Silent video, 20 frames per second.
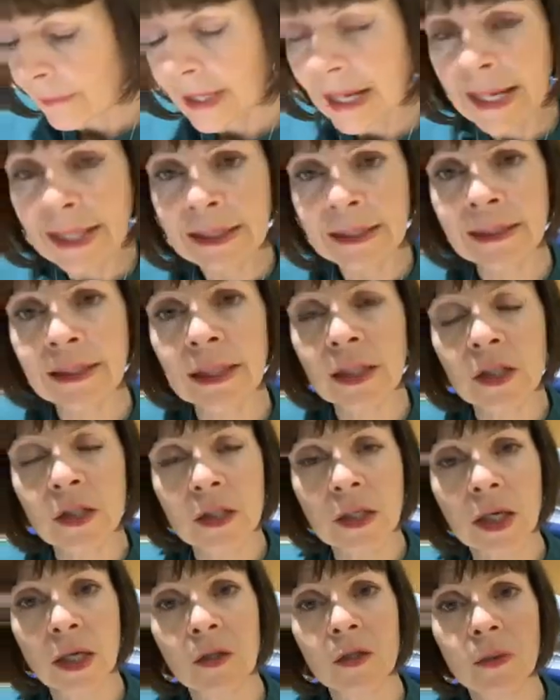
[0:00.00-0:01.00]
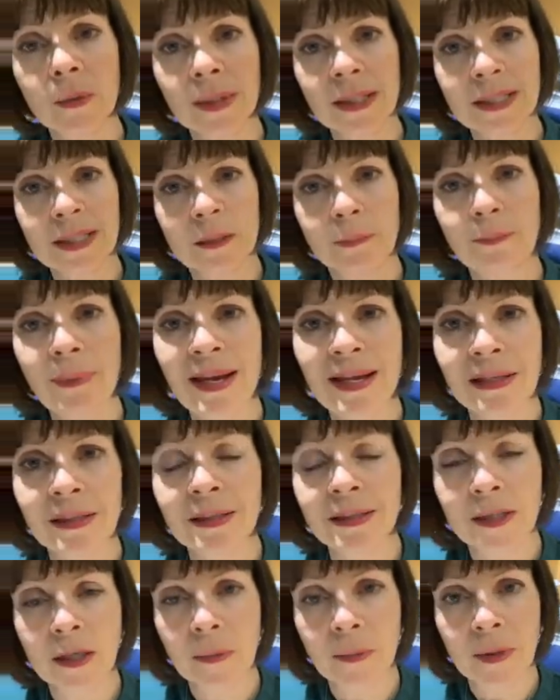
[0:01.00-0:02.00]
Anything that's going to
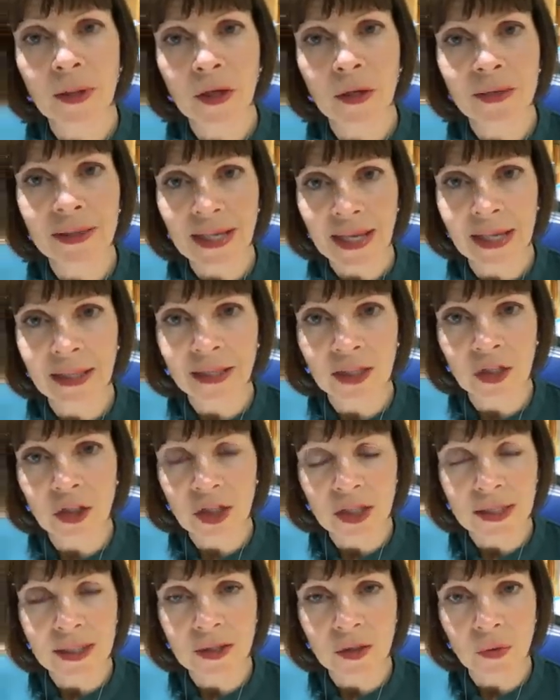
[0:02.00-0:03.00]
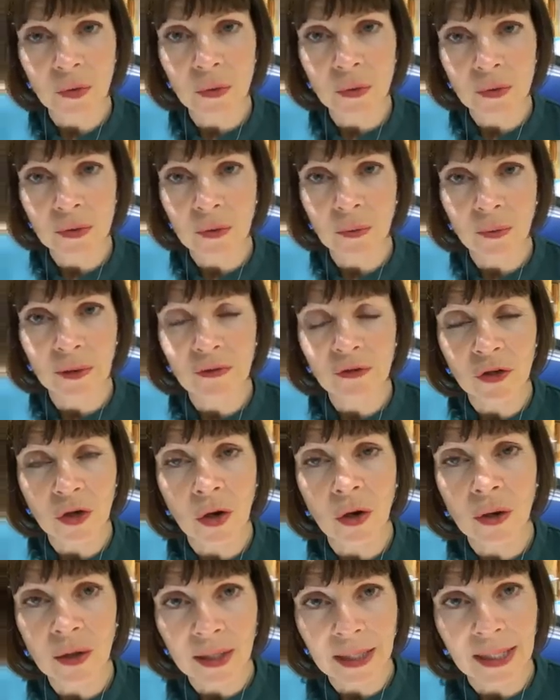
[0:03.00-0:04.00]
expend some of those energy stores that we've
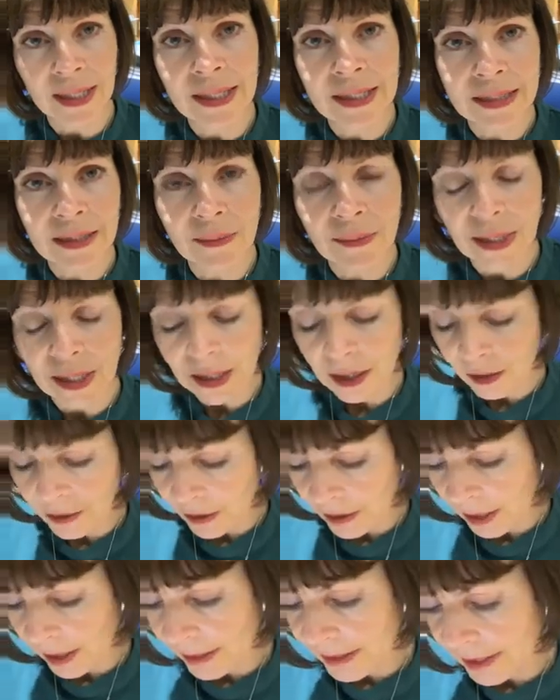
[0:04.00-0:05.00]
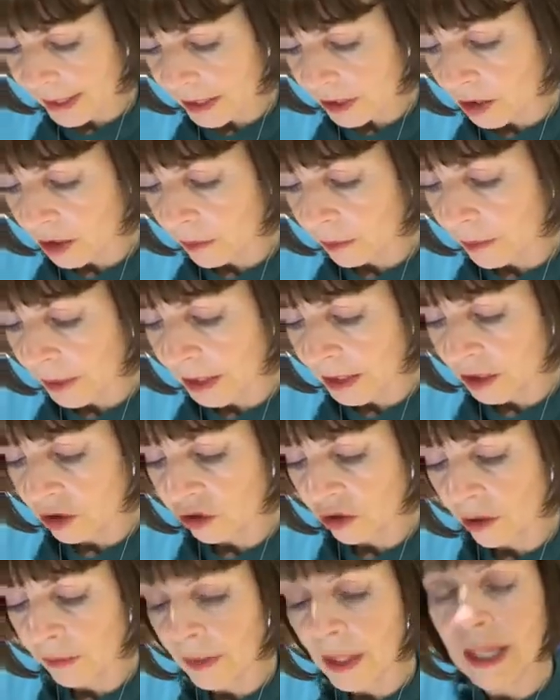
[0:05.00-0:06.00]
got, getting some of that glucose out of the
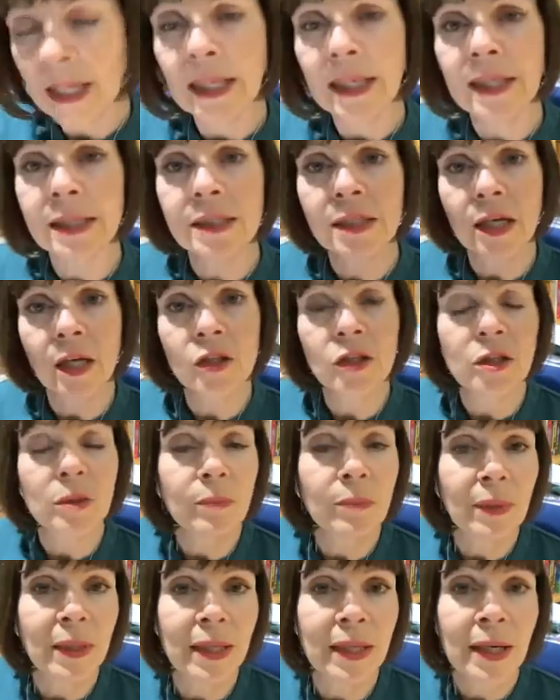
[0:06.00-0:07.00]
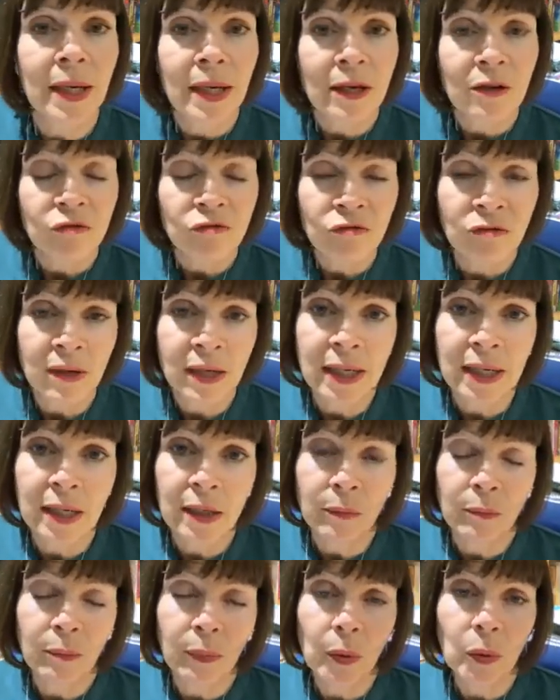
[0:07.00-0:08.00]
bloodstream is going to be
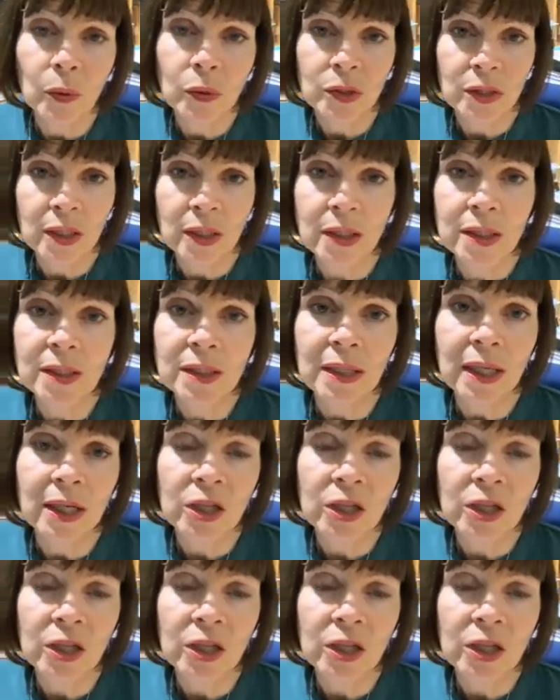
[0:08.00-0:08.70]
really important,